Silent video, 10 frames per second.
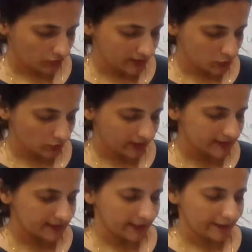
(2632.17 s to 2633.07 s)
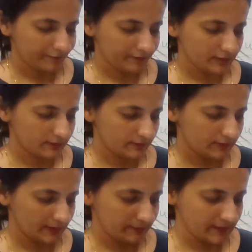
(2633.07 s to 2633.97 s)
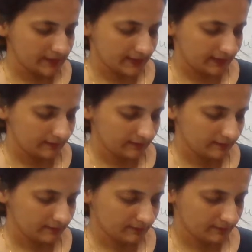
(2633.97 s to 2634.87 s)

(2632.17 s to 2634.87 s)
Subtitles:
3 students left. Let me send